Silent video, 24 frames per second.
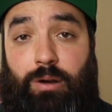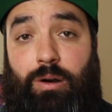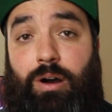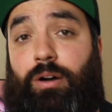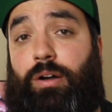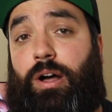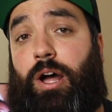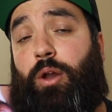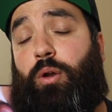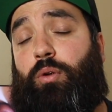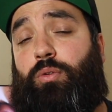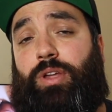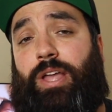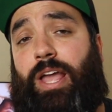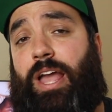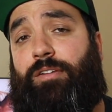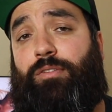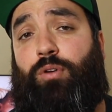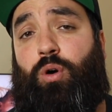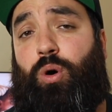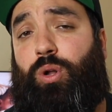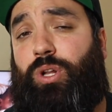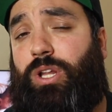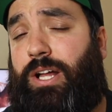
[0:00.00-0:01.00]
Well, I don't really have
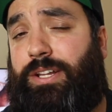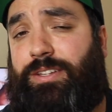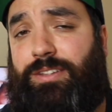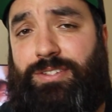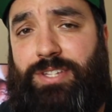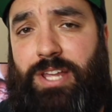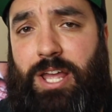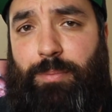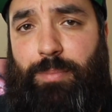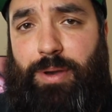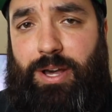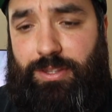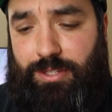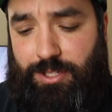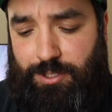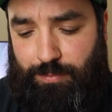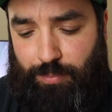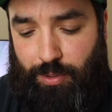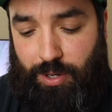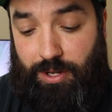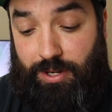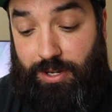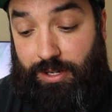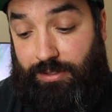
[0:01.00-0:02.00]
a whole lot to say about this
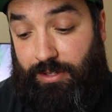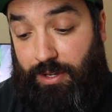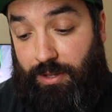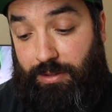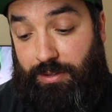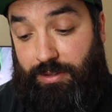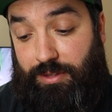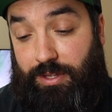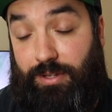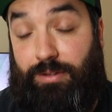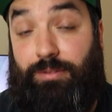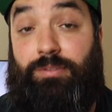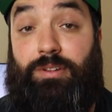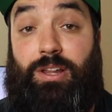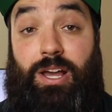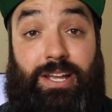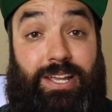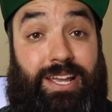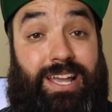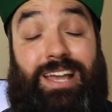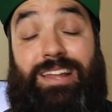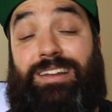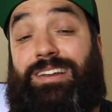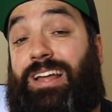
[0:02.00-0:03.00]
product other than,
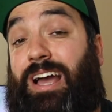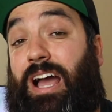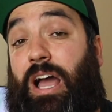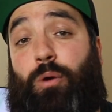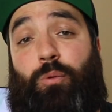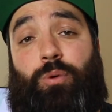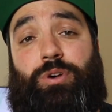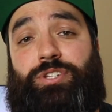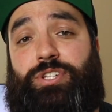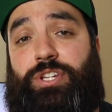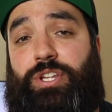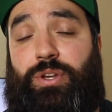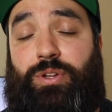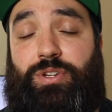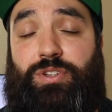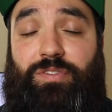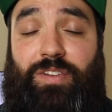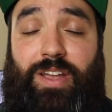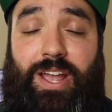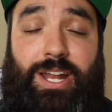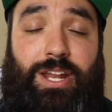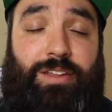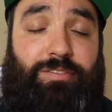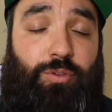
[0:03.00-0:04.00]
again, I wasn't a huge fan.